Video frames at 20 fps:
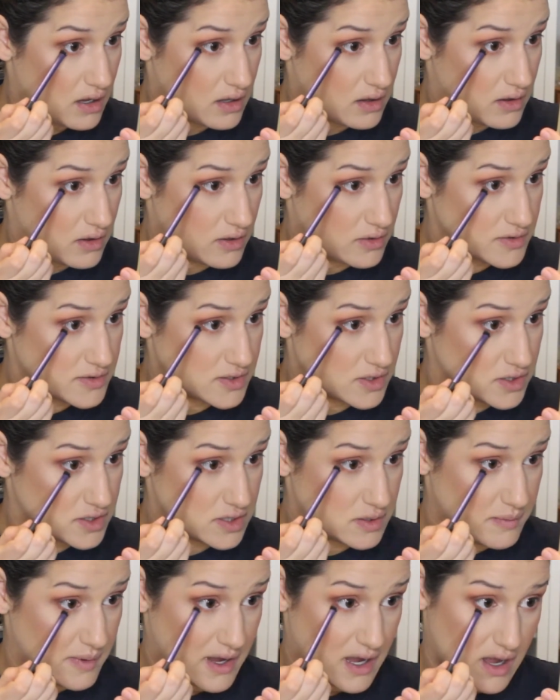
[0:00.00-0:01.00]
closer
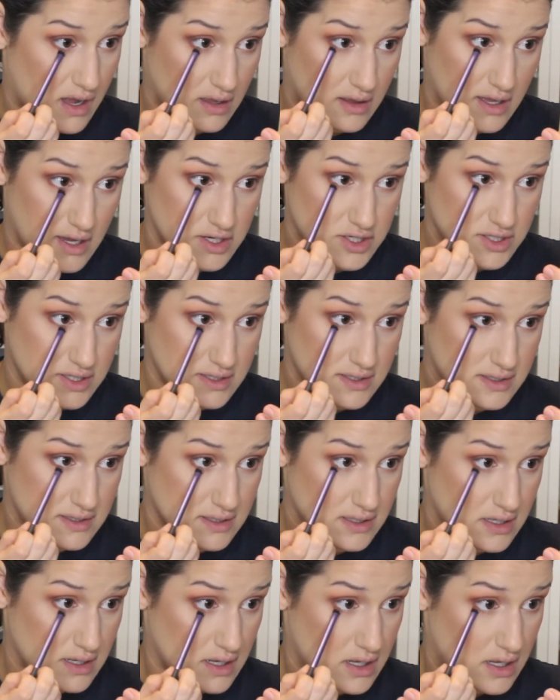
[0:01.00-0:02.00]
to my eyelashes.